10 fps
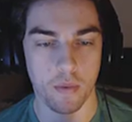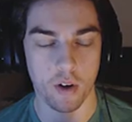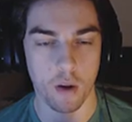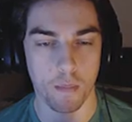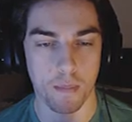got
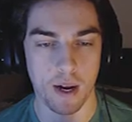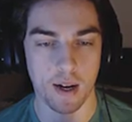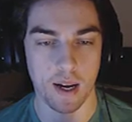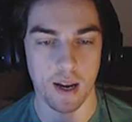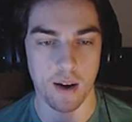to go back
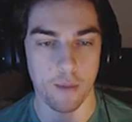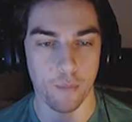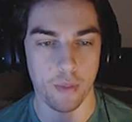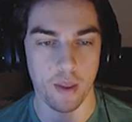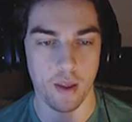again.
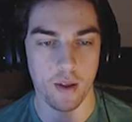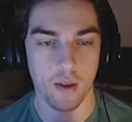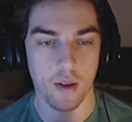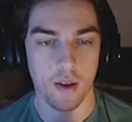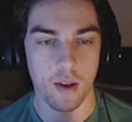And
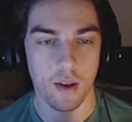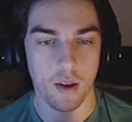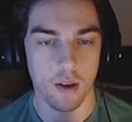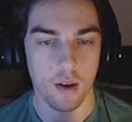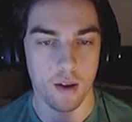
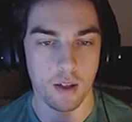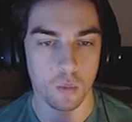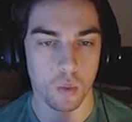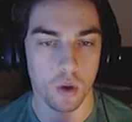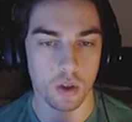he's
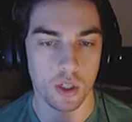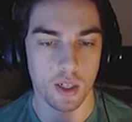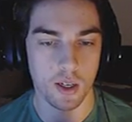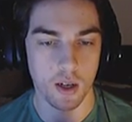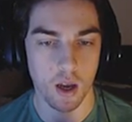
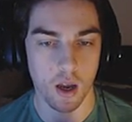watching.